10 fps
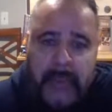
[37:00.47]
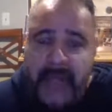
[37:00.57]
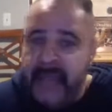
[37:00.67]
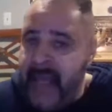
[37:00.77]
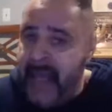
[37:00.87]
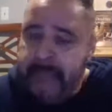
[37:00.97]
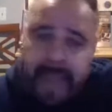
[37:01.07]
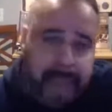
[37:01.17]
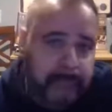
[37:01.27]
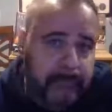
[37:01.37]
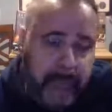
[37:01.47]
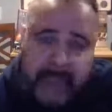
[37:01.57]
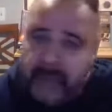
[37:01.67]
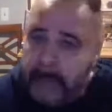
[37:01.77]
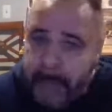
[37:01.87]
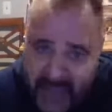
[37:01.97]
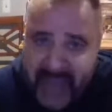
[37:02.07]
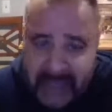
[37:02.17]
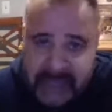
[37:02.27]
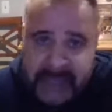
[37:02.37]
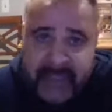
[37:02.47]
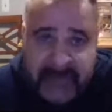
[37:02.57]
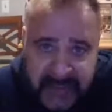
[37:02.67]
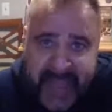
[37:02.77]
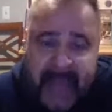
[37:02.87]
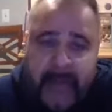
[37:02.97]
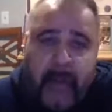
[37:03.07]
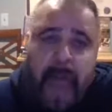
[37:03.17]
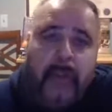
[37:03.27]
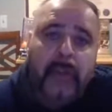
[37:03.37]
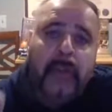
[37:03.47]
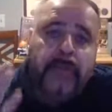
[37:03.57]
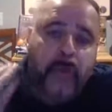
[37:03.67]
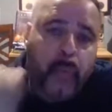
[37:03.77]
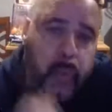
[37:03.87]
And again, it depicts in Daniel the